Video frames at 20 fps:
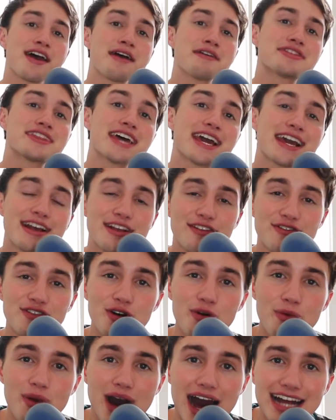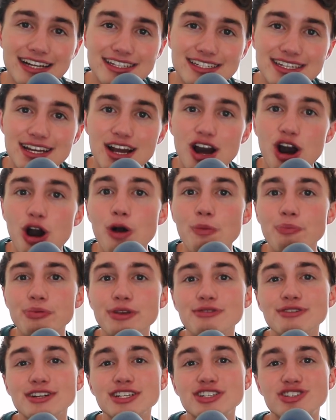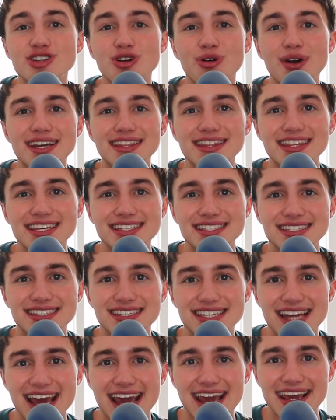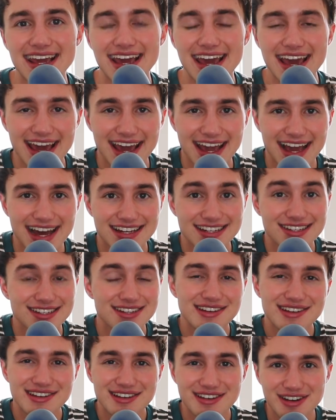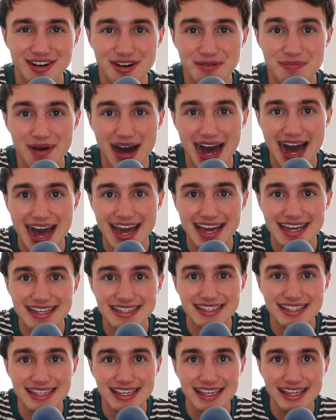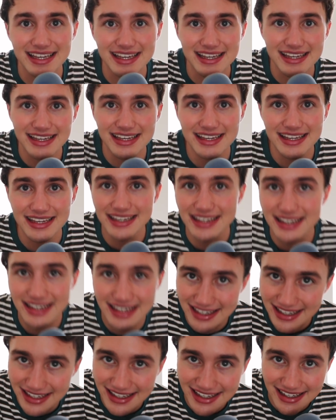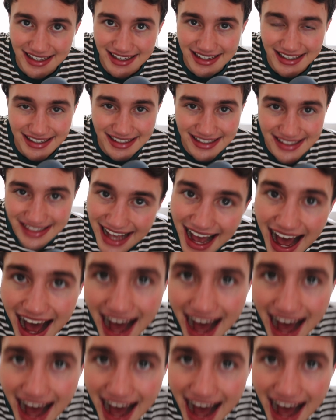Thanks for watching. Hope you enjoyed this date and goodbye, Z's.